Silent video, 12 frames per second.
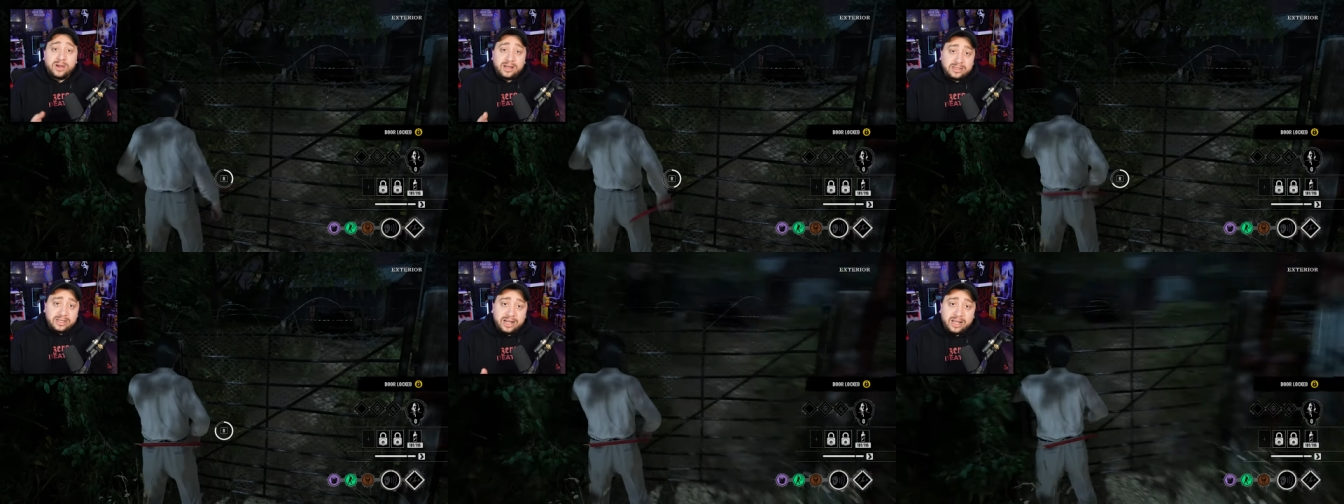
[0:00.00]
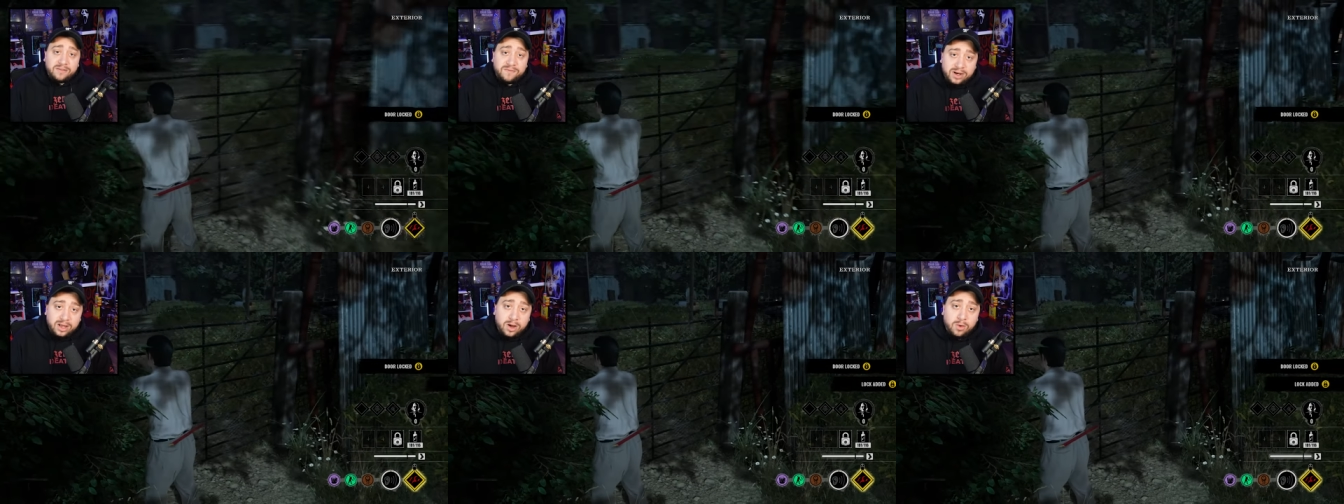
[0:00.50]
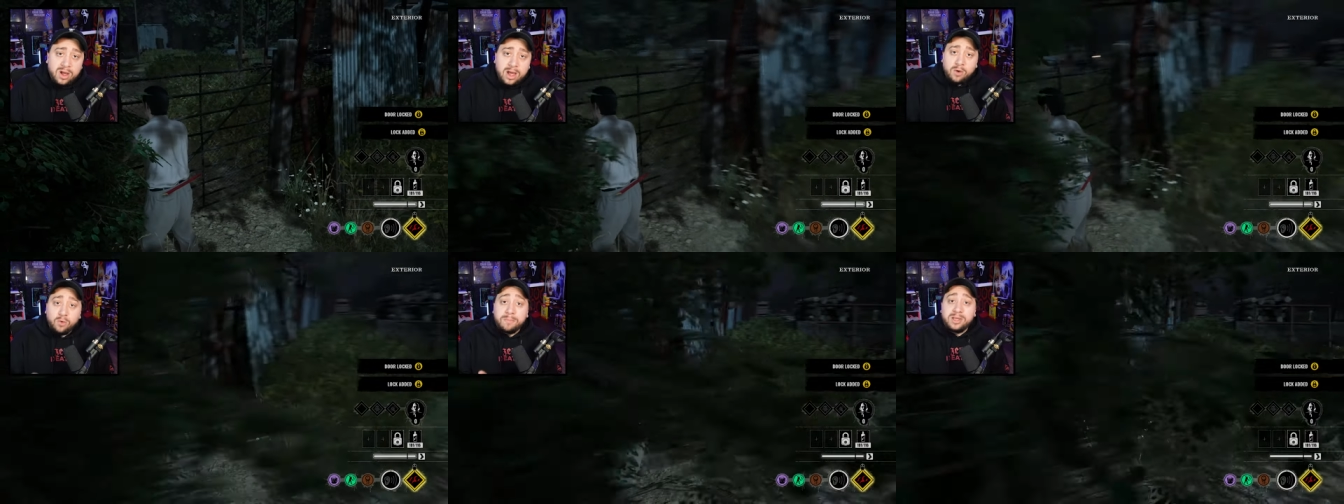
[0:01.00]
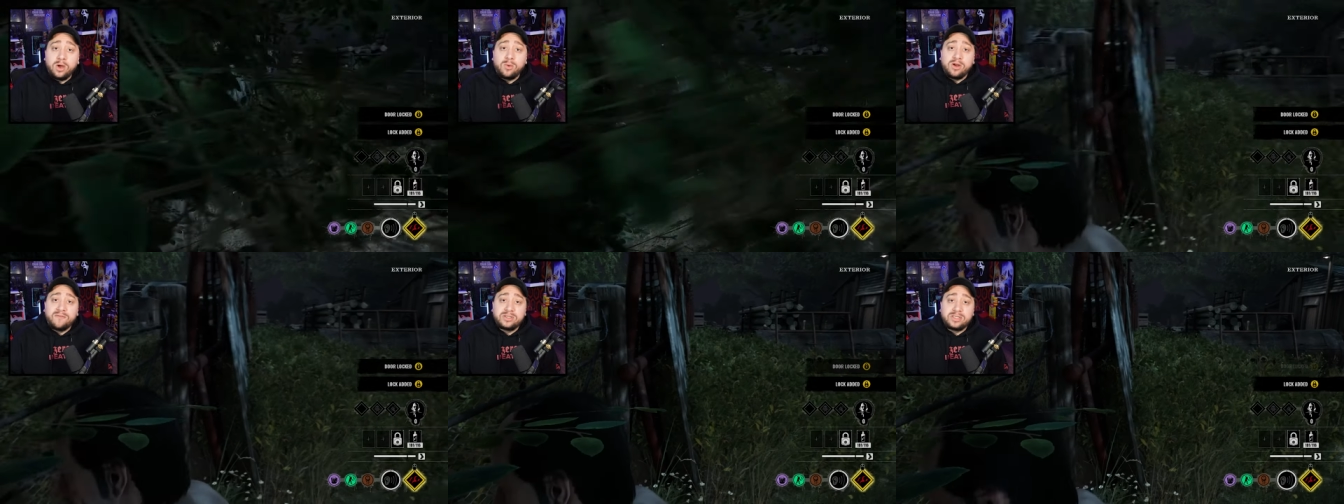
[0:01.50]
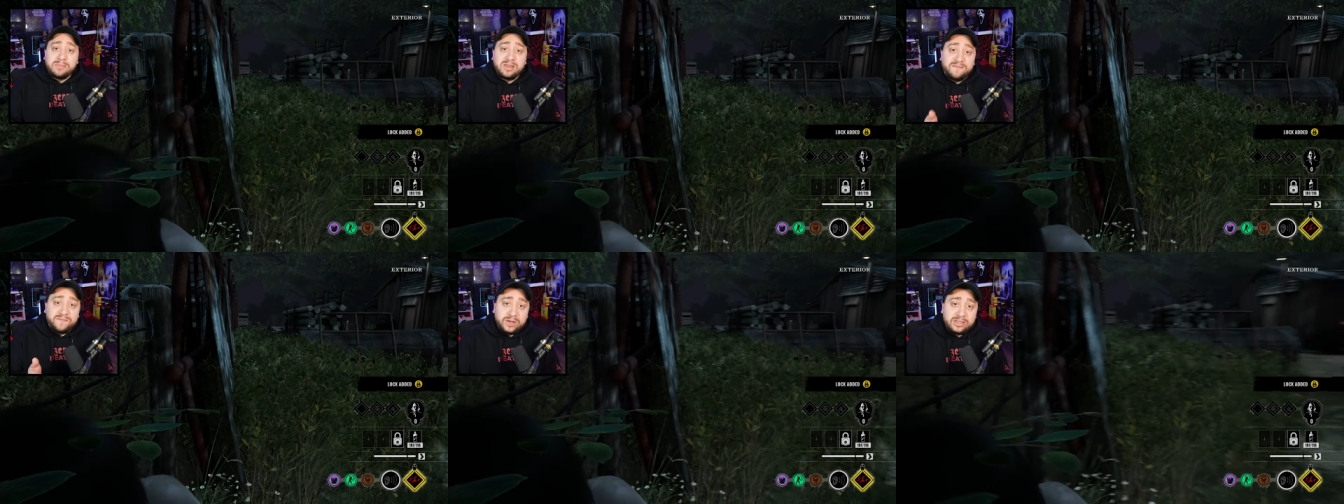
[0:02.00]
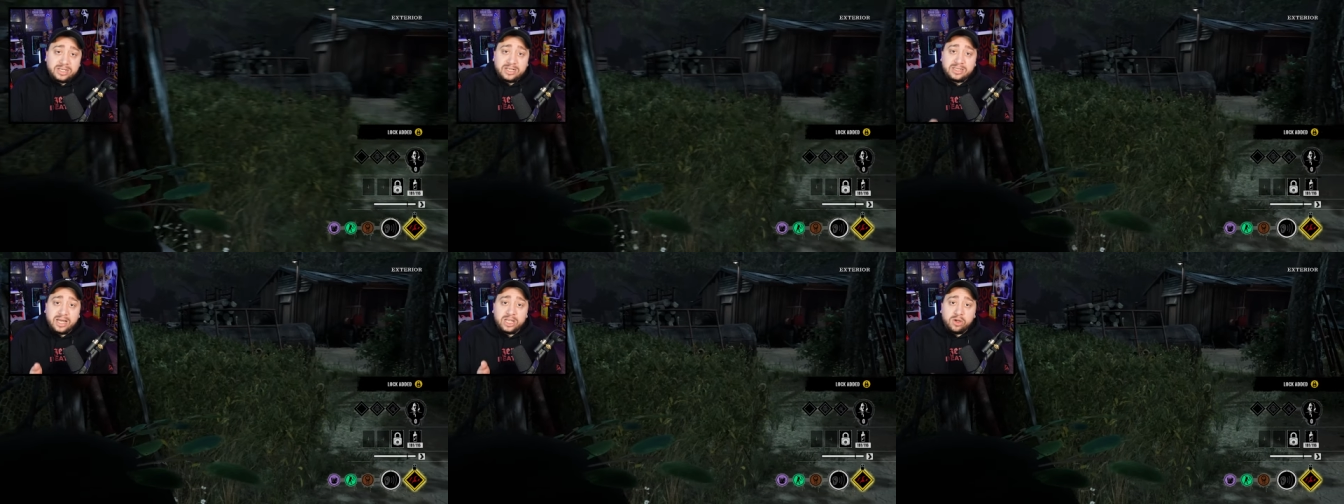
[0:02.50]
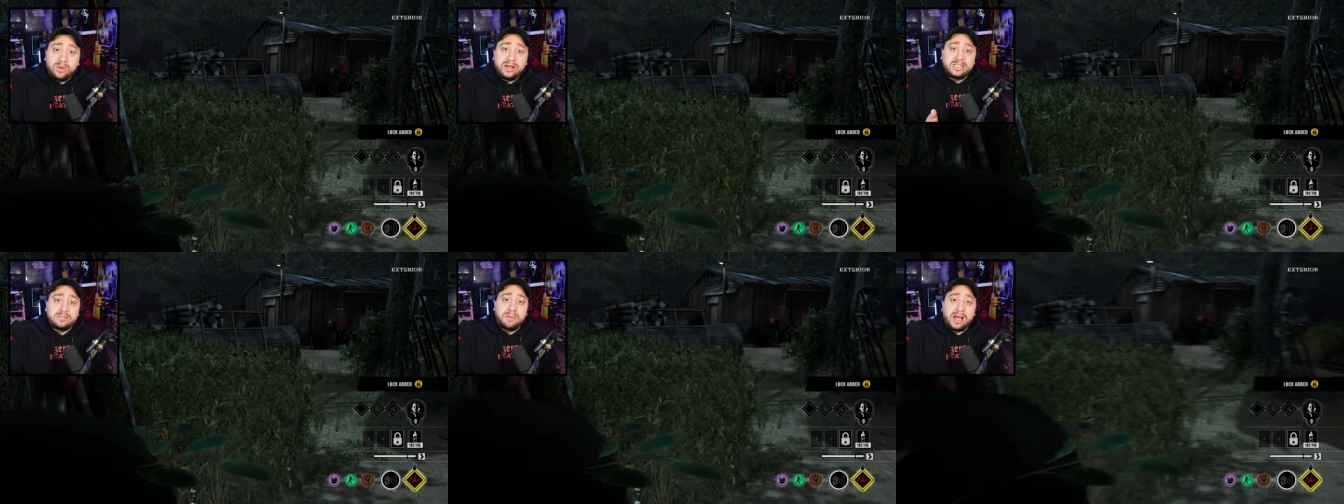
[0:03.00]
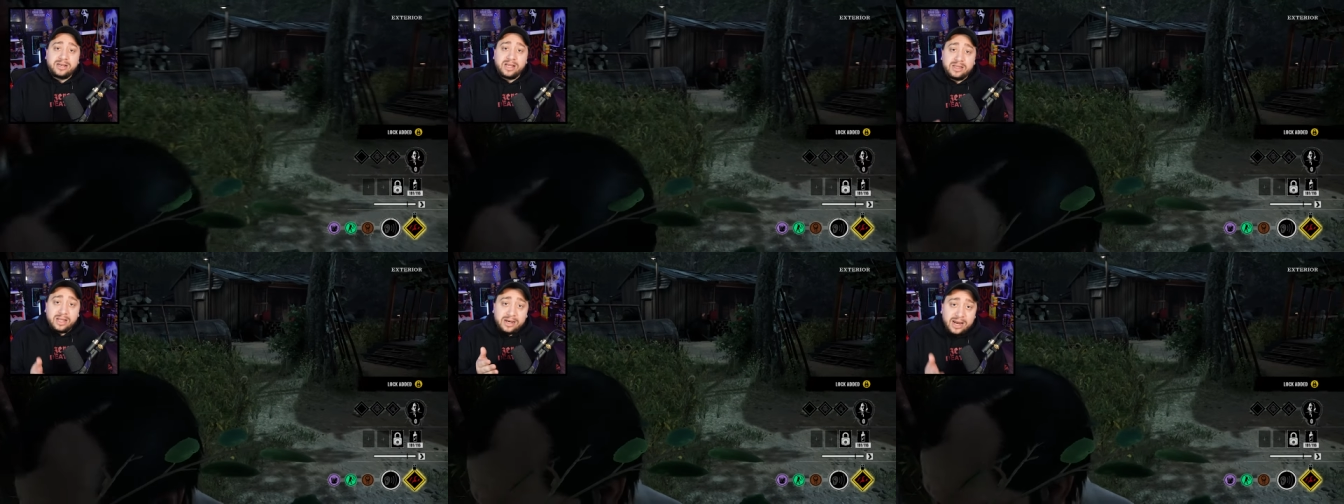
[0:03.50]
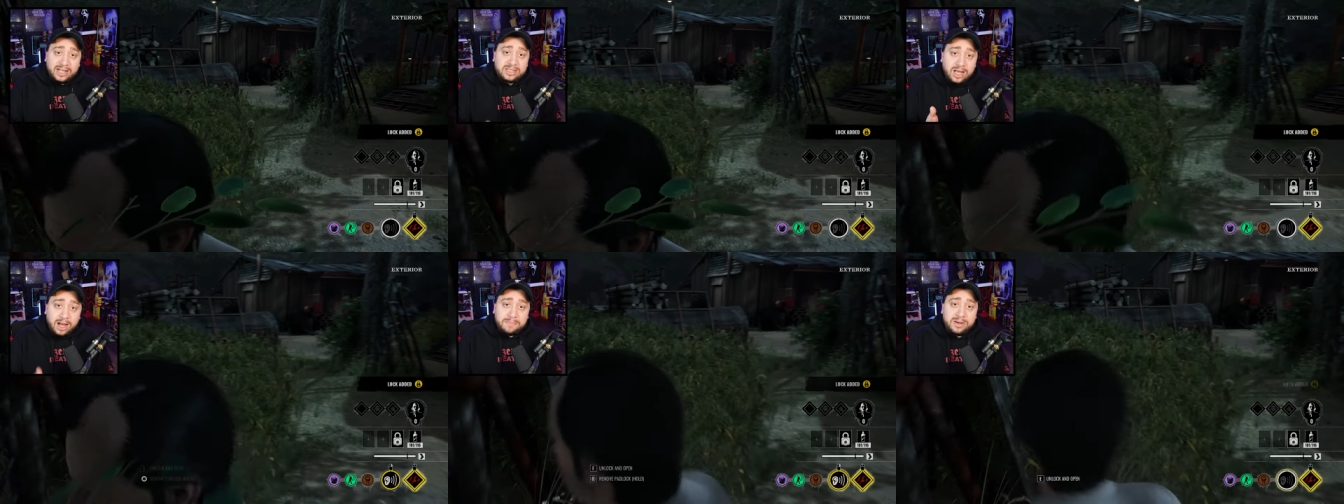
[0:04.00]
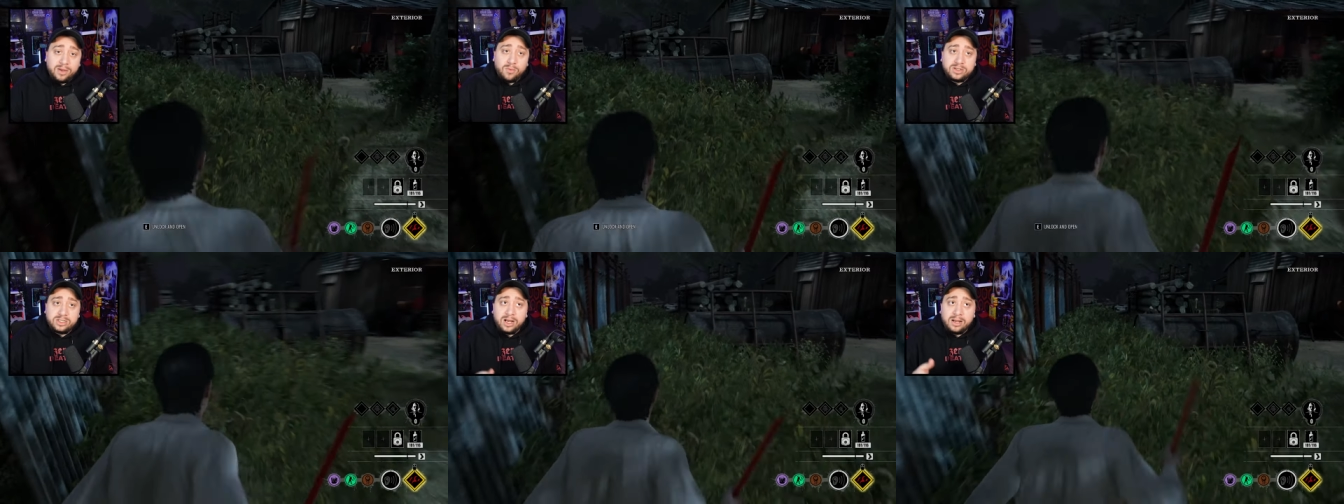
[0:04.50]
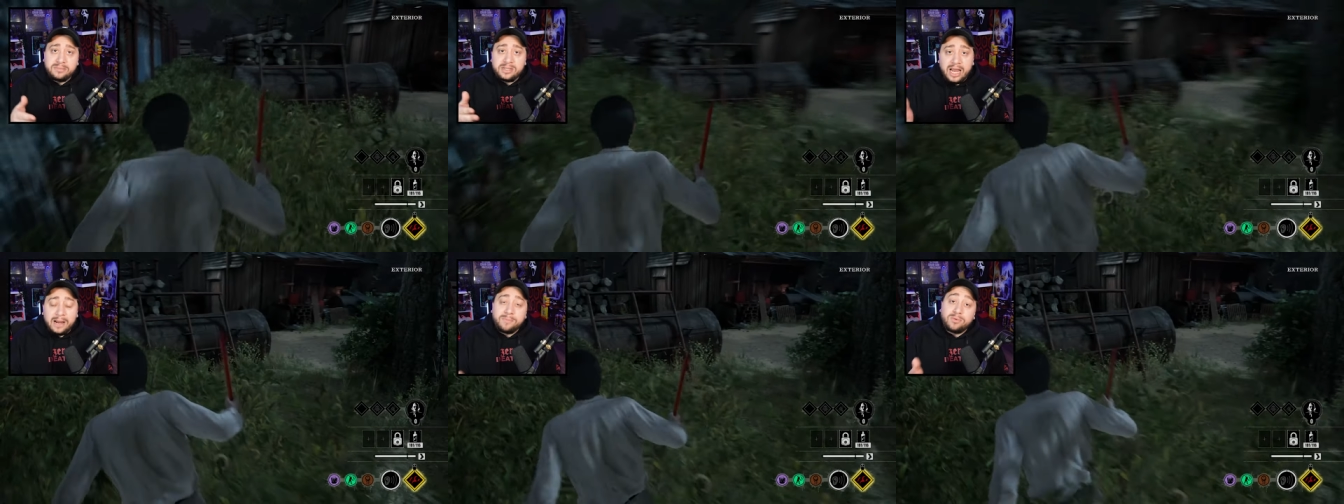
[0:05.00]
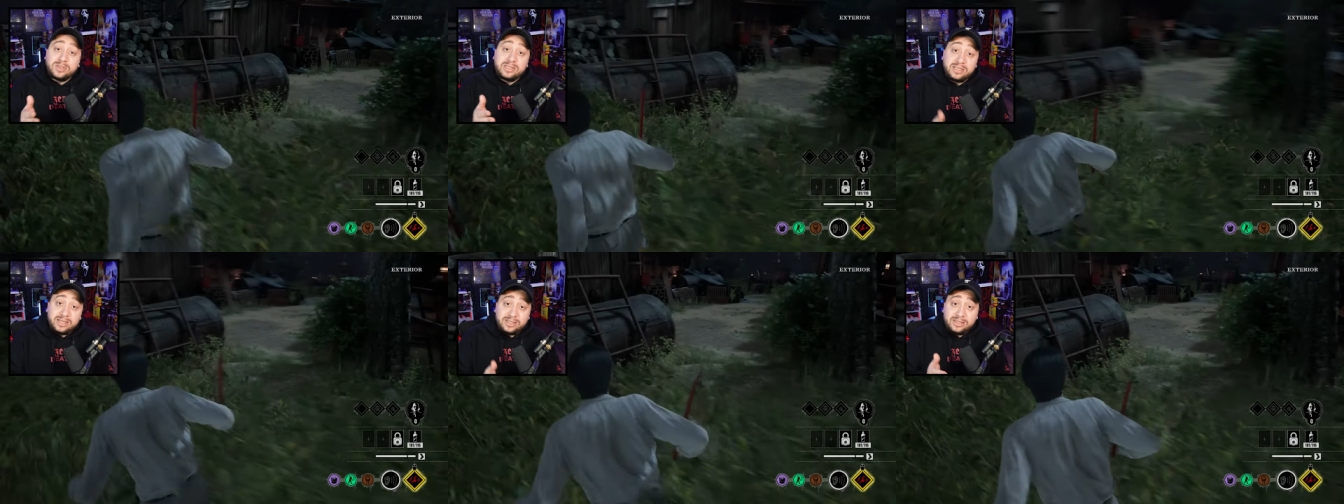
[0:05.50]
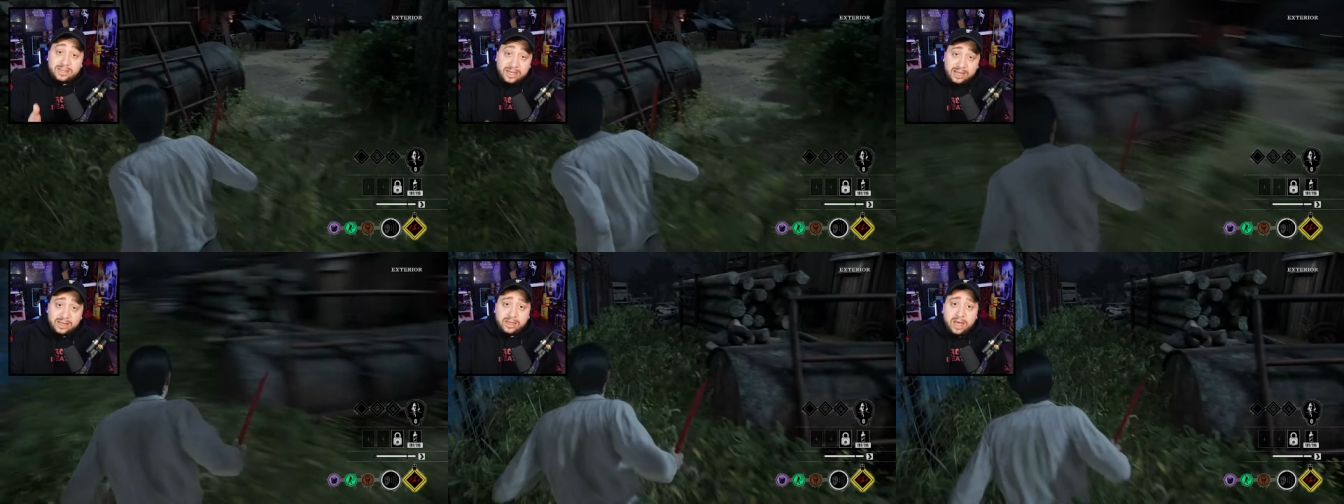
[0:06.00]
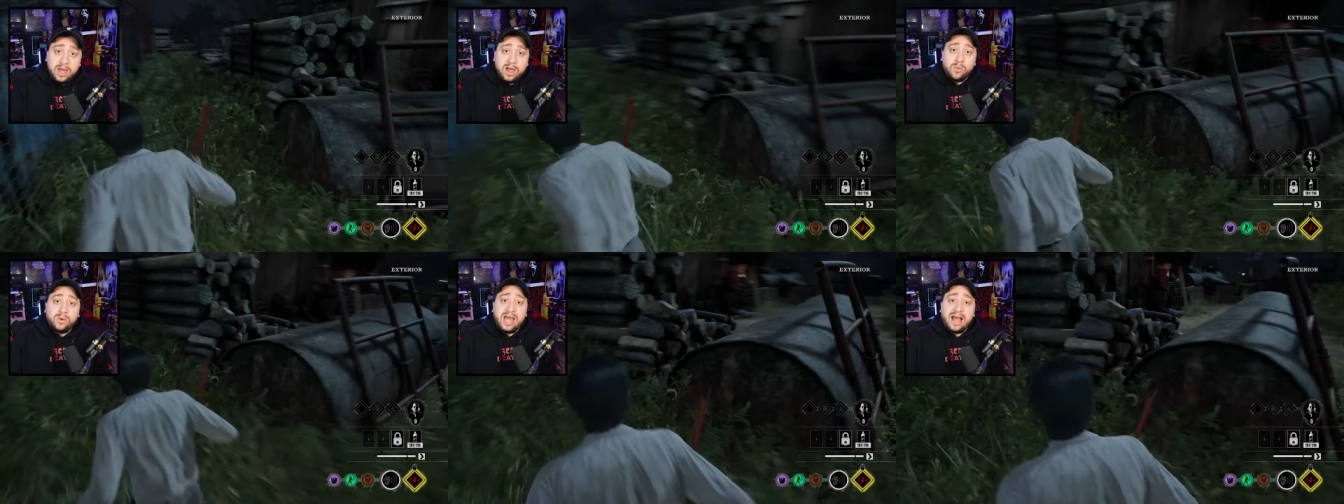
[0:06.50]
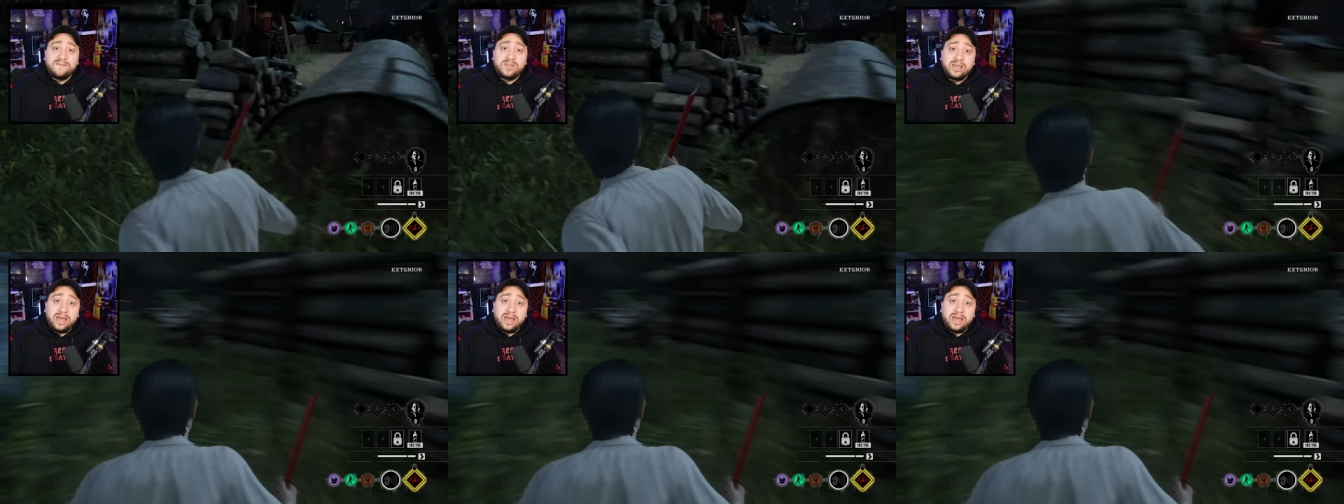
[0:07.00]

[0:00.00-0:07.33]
In today's video, we'll be going over some of the fixes that you can expect in the next update, which comes April sixteenth. We have